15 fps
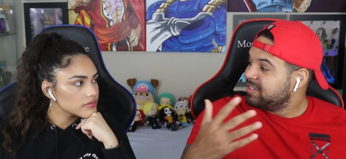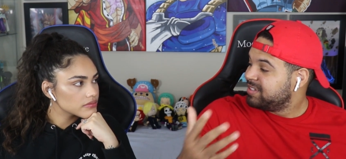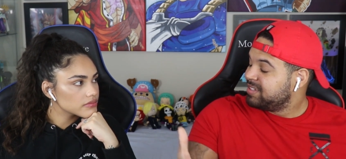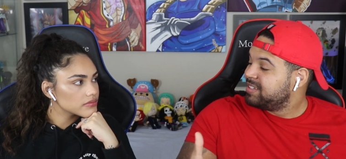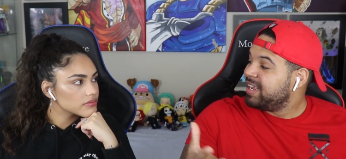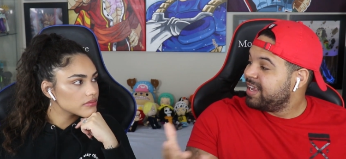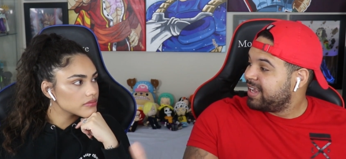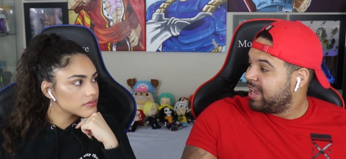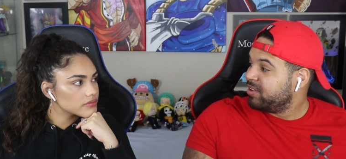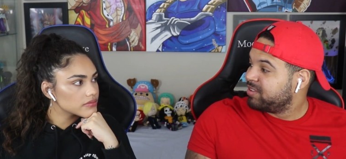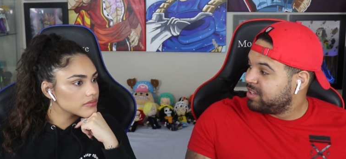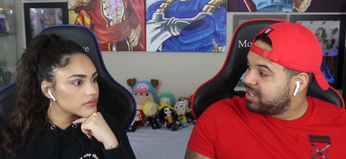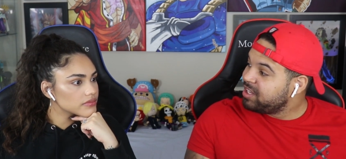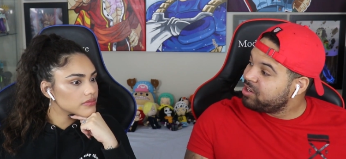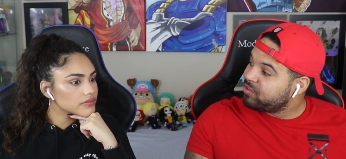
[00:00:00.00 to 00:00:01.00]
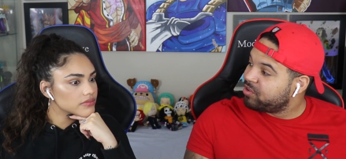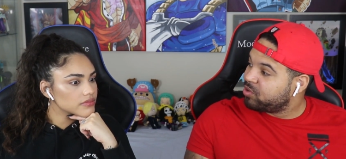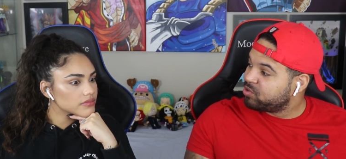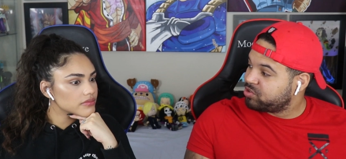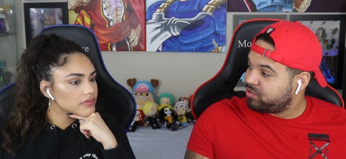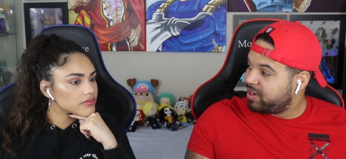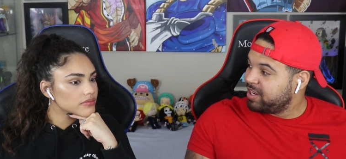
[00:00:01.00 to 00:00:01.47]
Speaker 1: to take out the
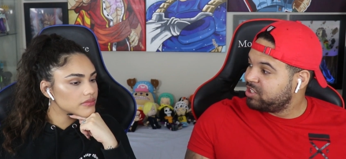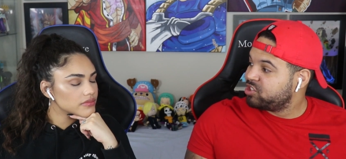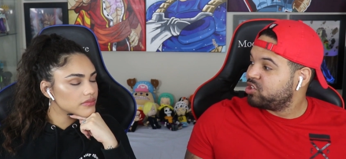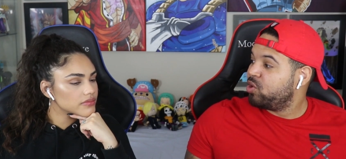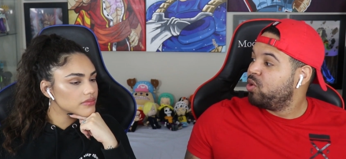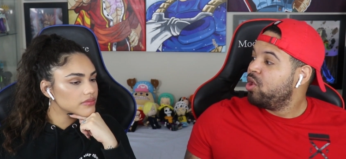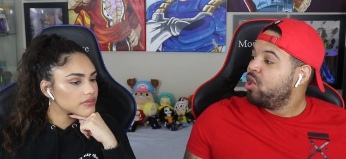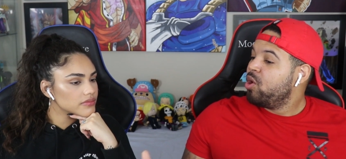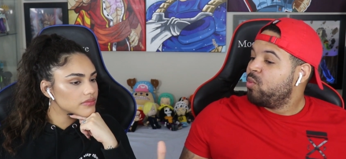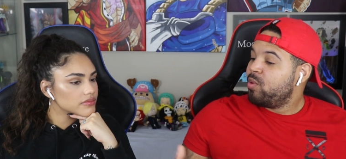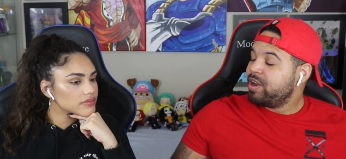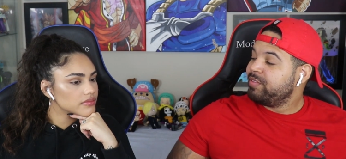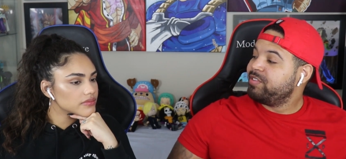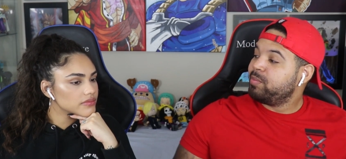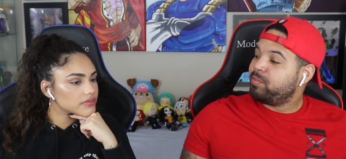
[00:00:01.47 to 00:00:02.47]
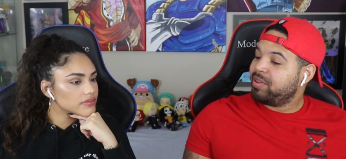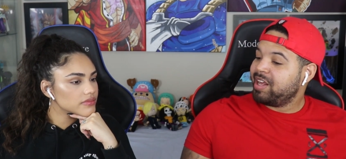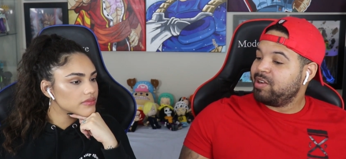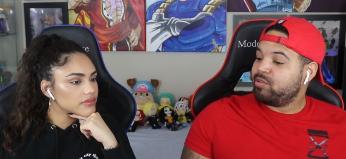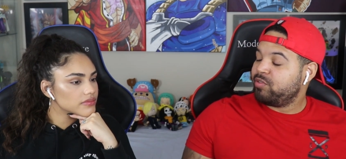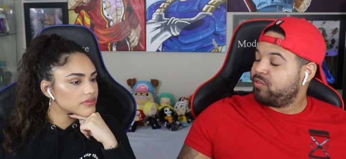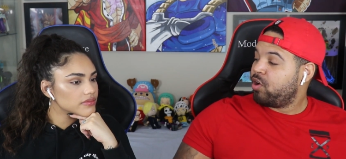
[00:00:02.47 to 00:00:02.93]
heroes, right? So what if the
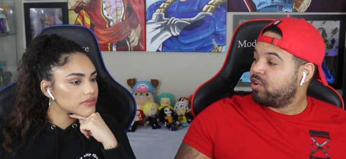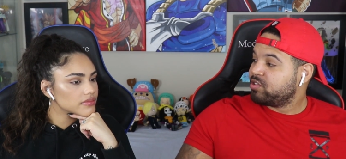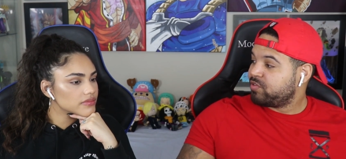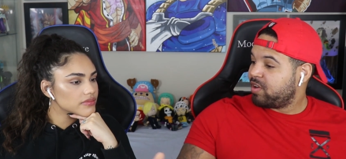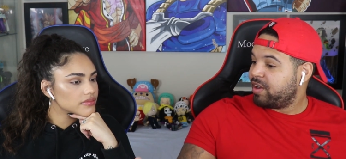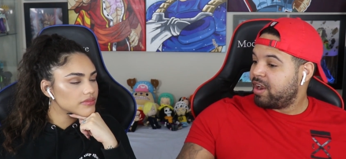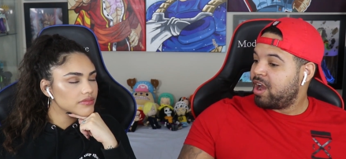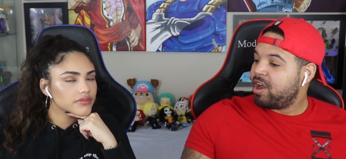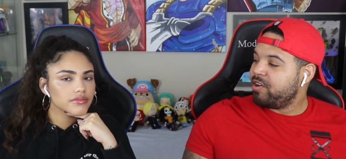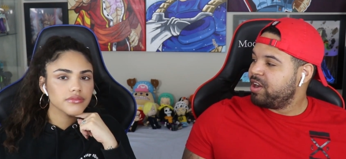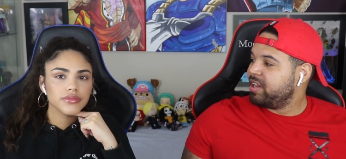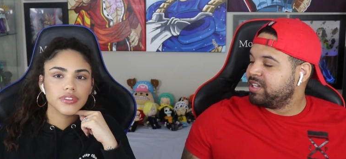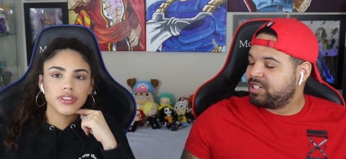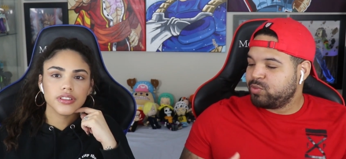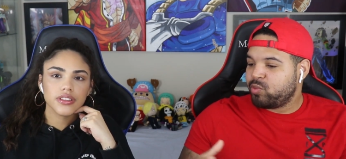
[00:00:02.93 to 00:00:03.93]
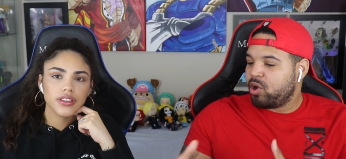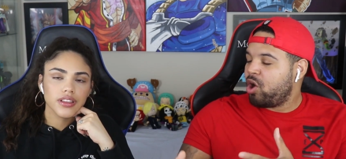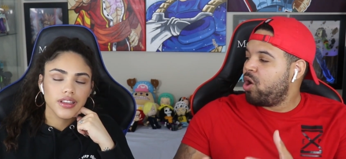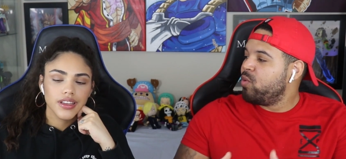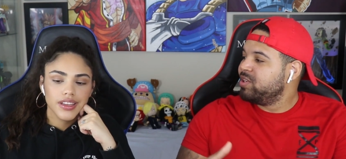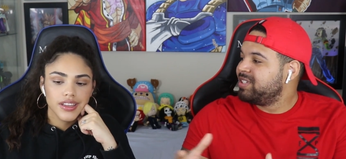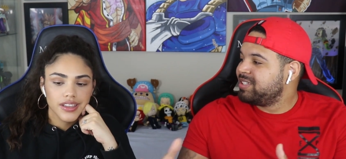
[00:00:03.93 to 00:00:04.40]
plan revolves around Arya? We're
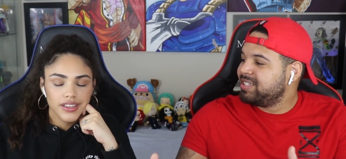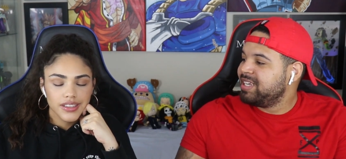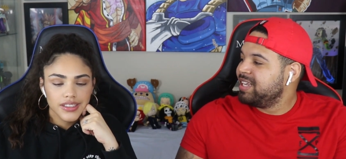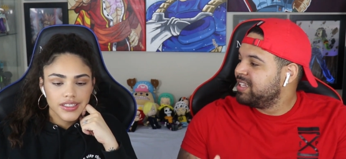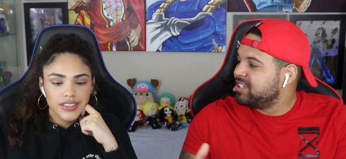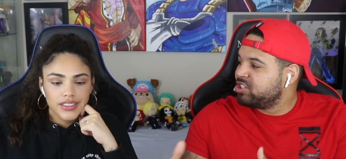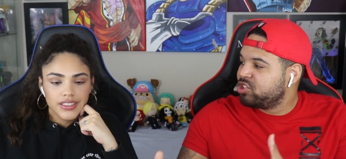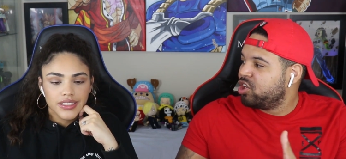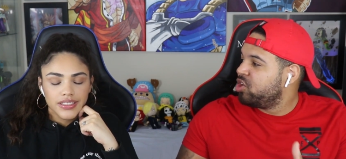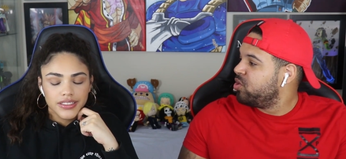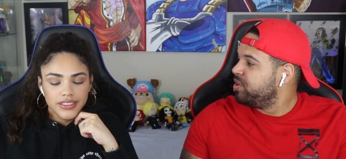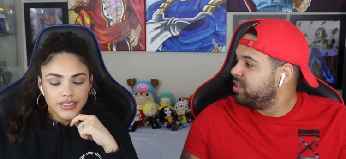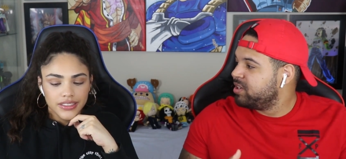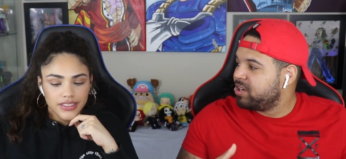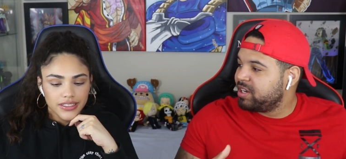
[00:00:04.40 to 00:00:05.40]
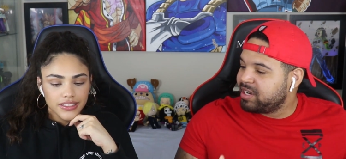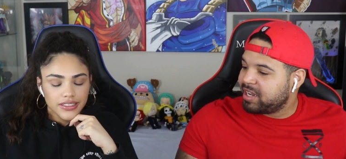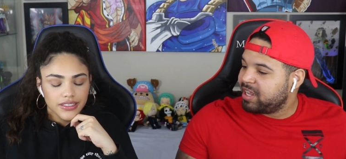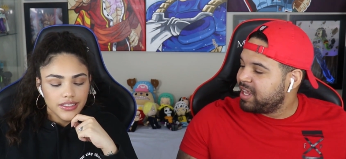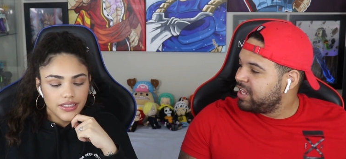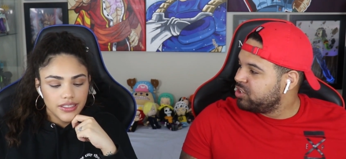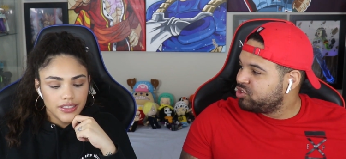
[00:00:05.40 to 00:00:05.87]
always seeing this girl in the,
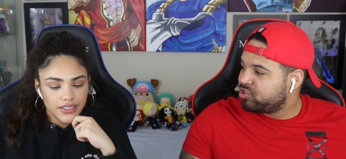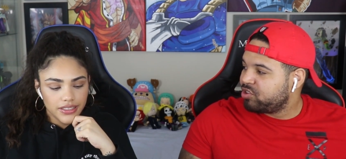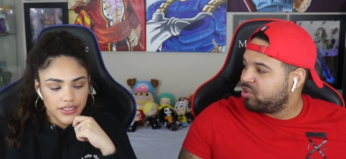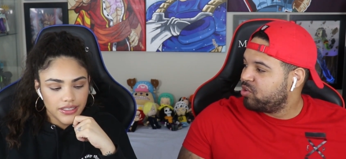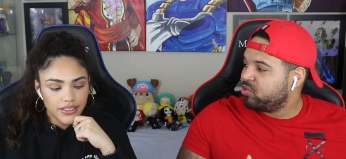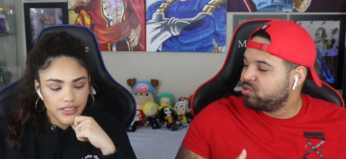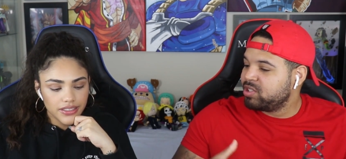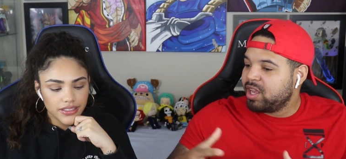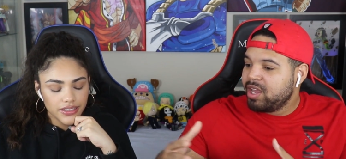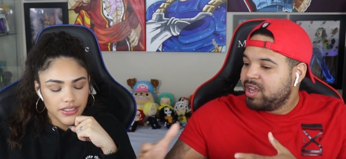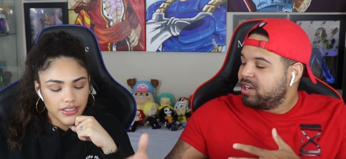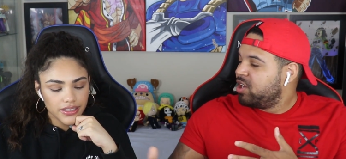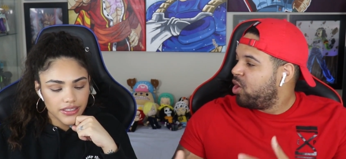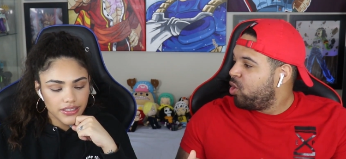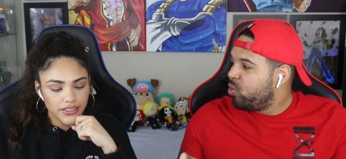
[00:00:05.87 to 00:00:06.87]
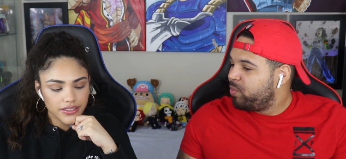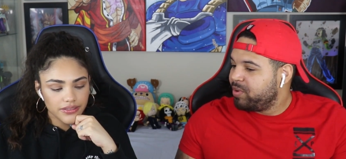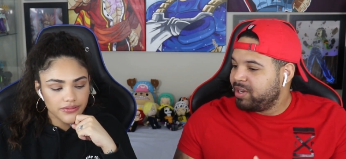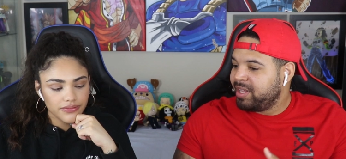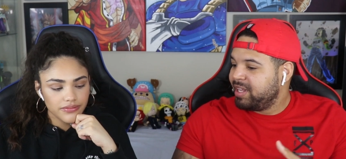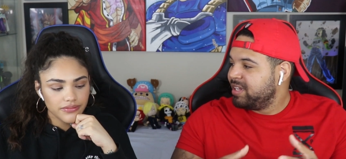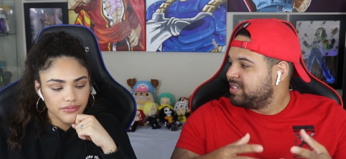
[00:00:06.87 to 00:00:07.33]
the intros, the
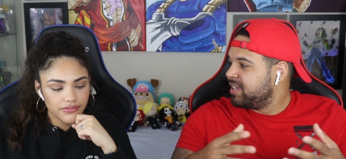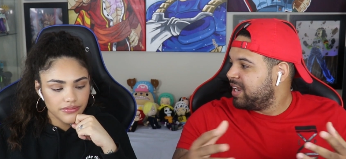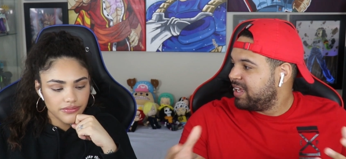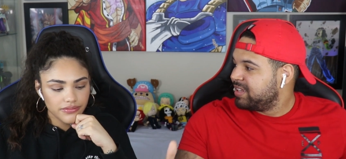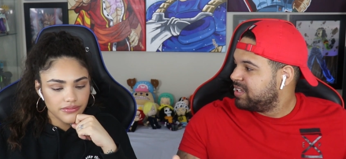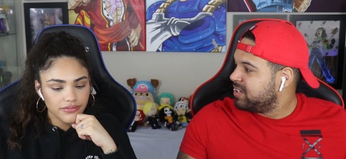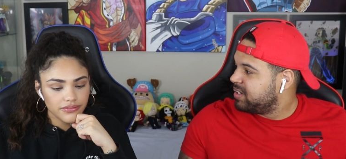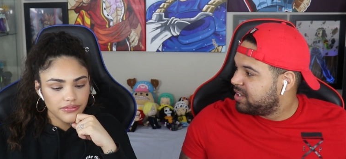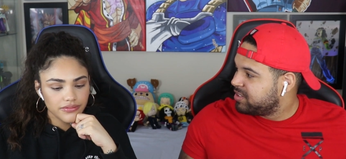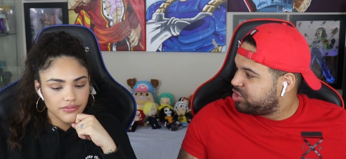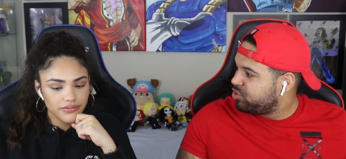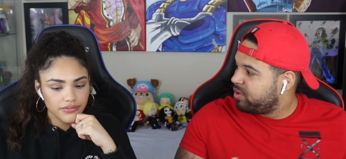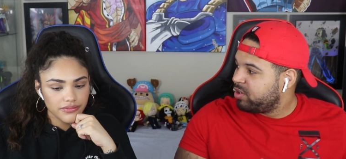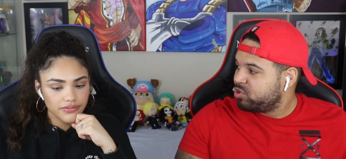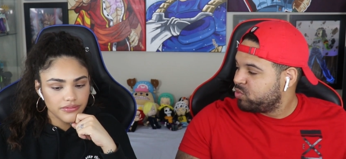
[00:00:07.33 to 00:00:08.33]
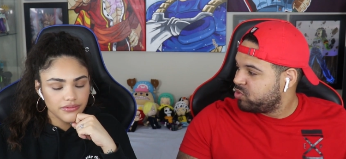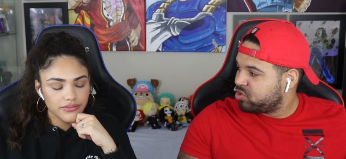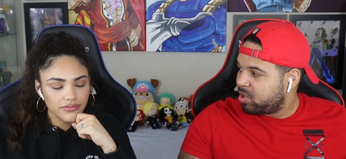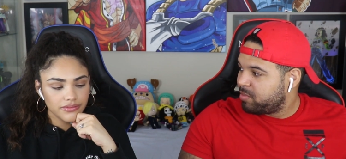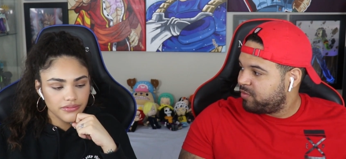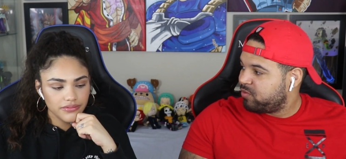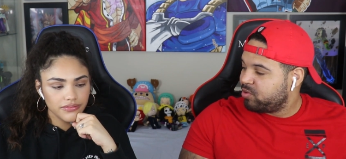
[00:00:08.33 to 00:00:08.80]
openings, and like the, the trailers we
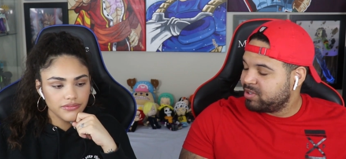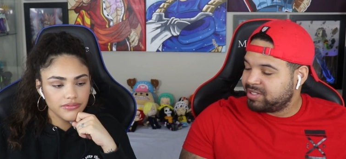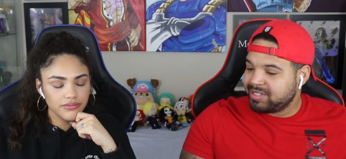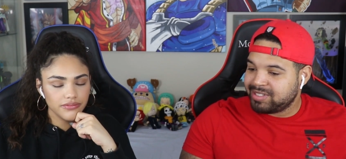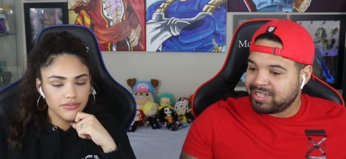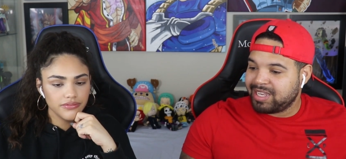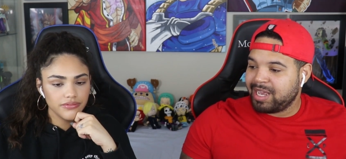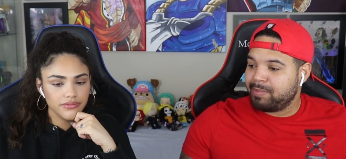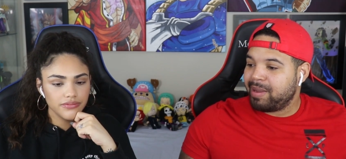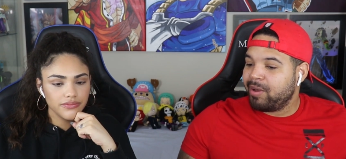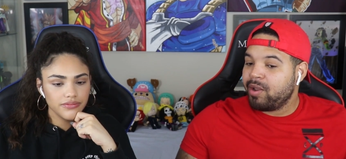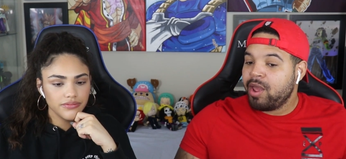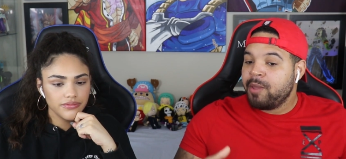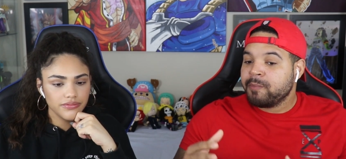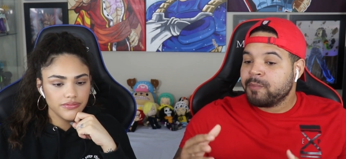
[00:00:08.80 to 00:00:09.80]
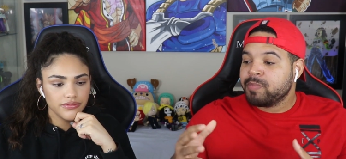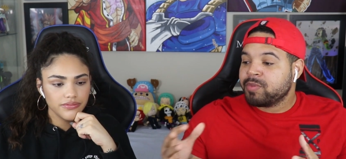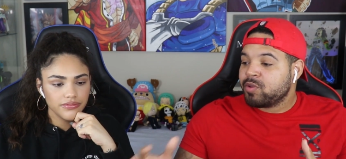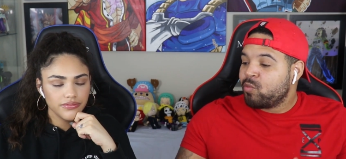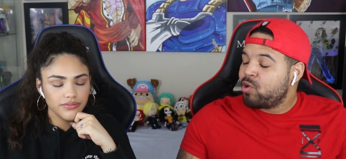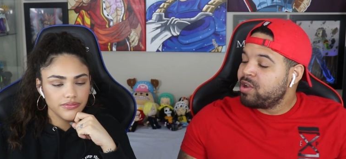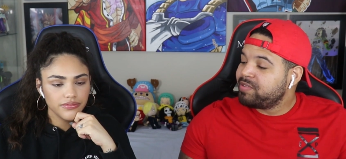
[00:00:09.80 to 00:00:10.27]
saw before mm-hmm. the season came mm-hmm. out.
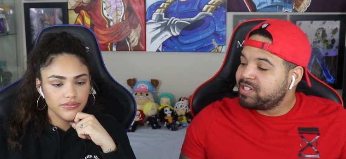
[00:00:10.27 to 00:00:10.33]
What